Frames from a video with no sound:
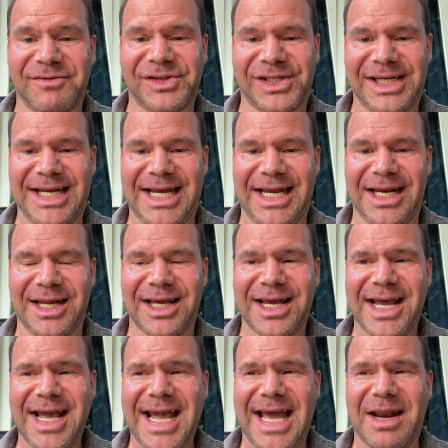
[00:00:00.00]
scene
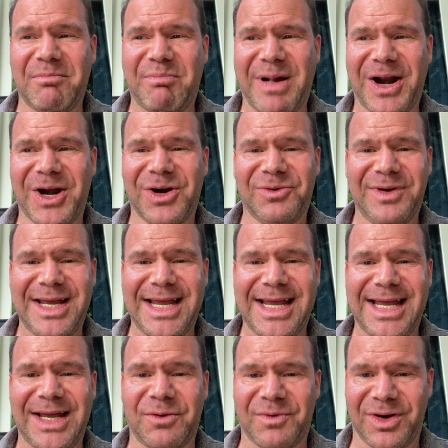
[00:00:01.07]
and
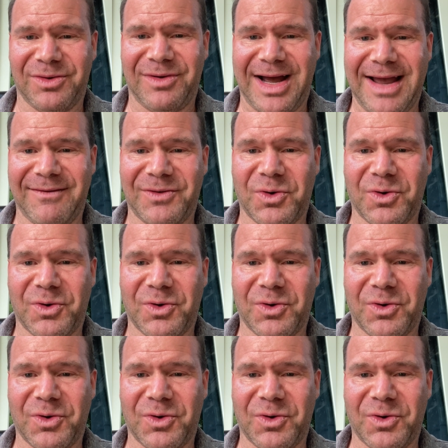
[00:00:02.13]
apparently, in real life,